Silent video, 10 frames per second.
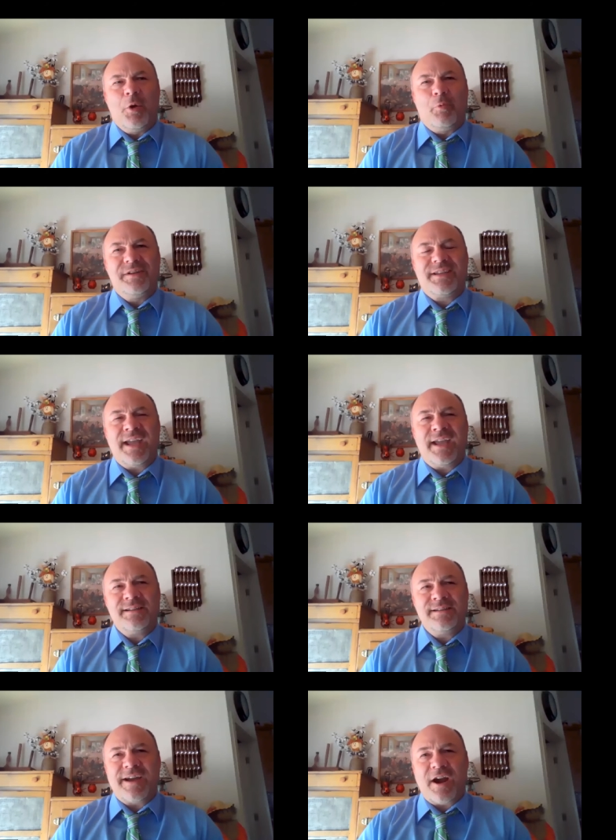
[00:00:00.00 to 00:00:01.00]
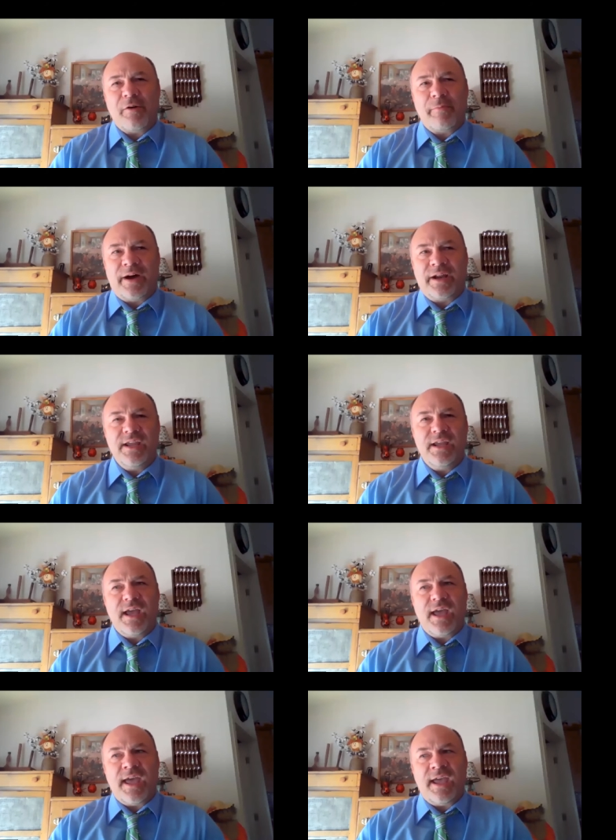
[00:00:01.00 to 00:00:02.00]
we scanned his entire body
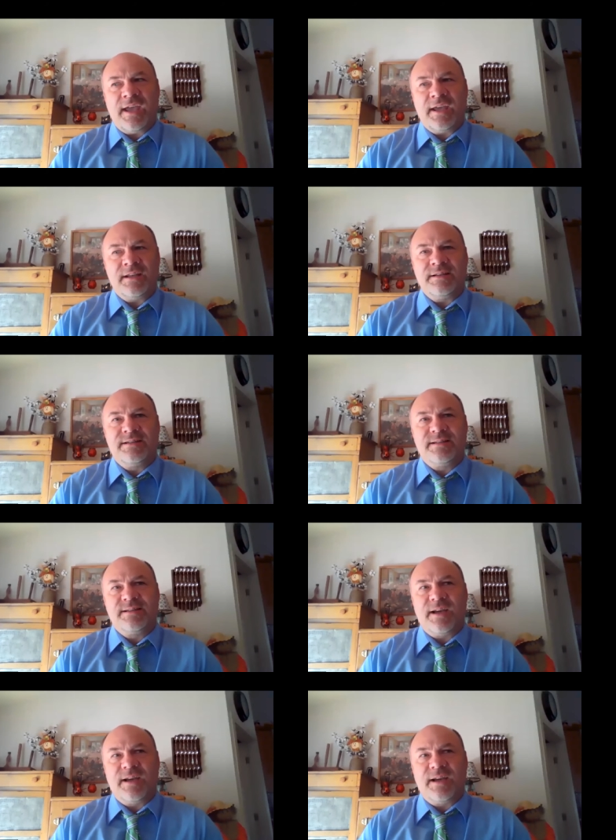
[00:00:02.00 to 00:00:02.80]
and